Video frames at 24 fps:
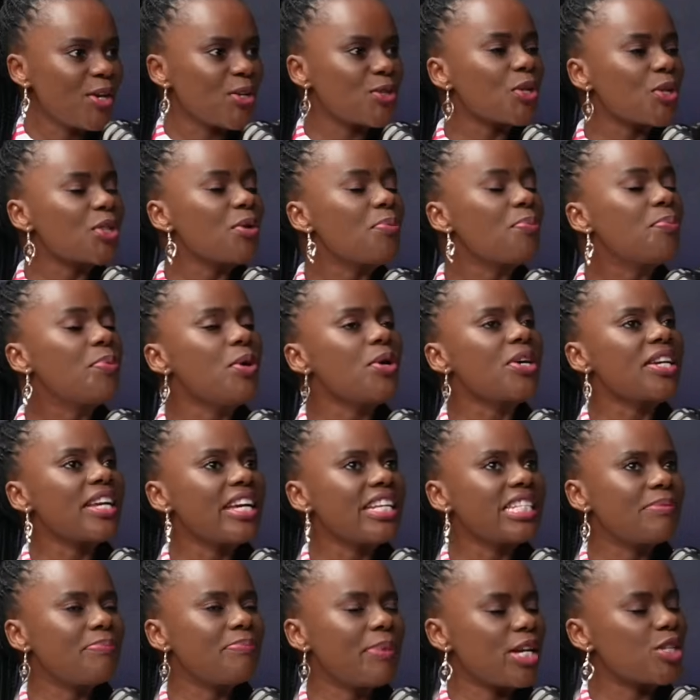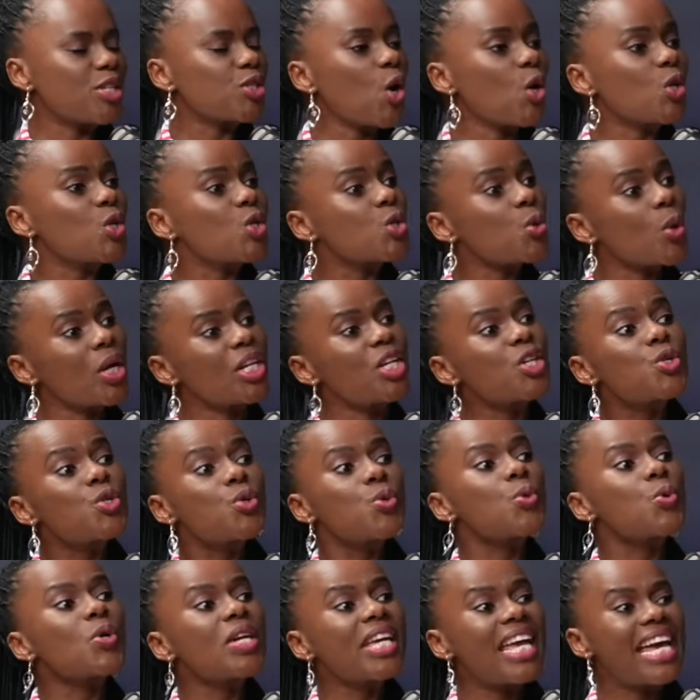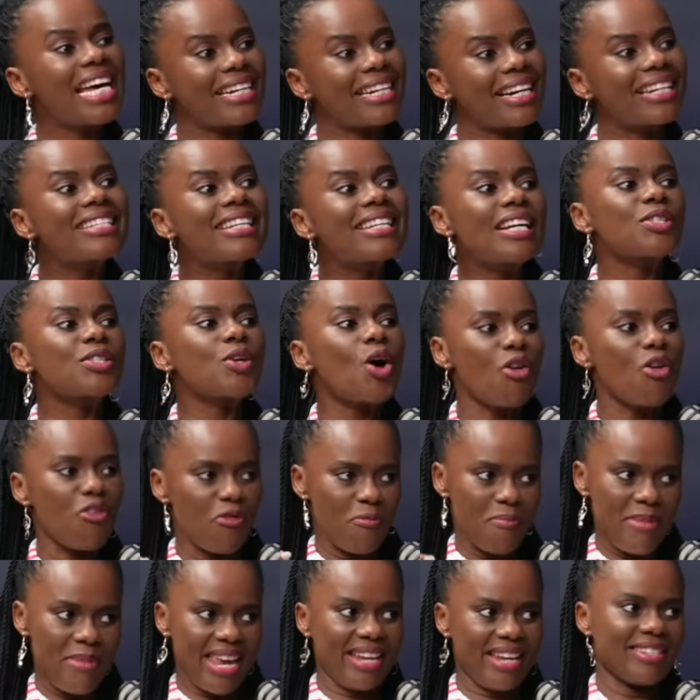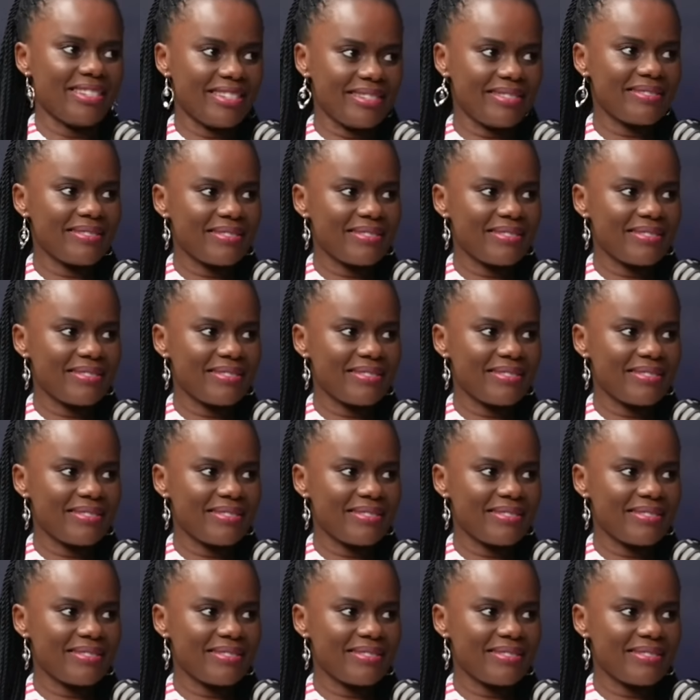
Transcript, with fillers: So the book is based on 22 characters of men.